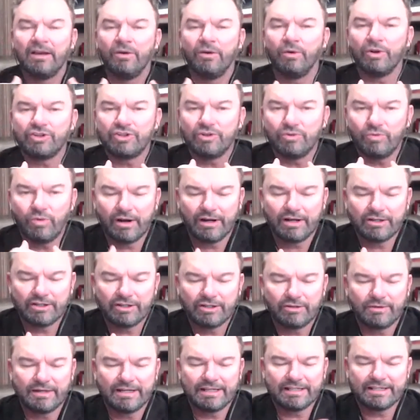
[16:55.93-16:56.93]
What you want to
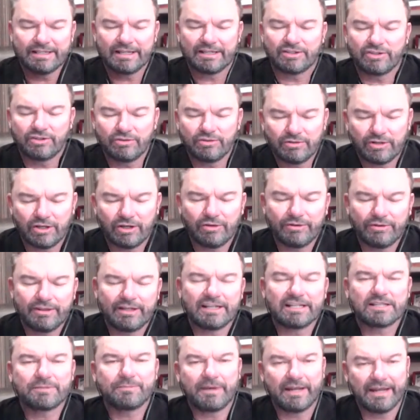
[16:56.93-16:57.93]
do is that
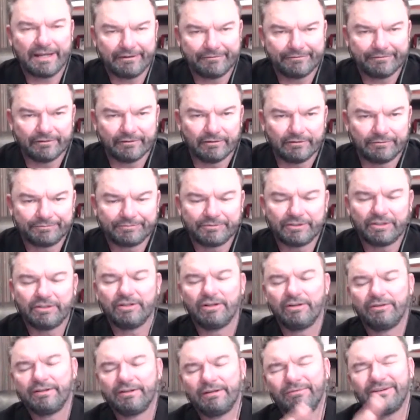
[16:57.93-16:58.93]
it's painful.
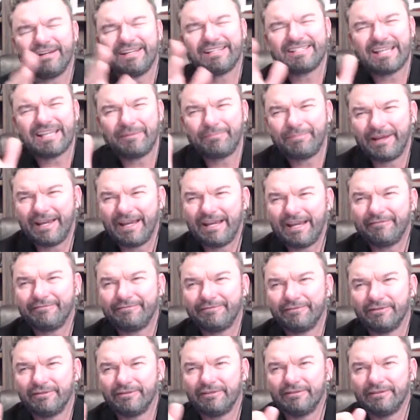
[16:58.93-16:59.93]
When I say
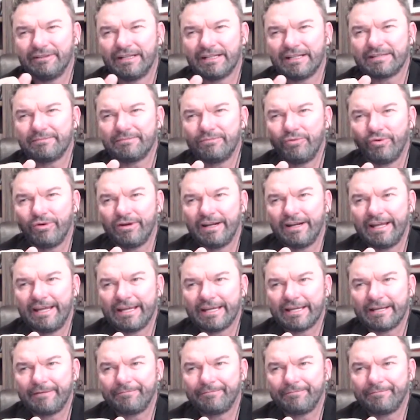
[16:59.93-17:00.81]
painful, it's more like,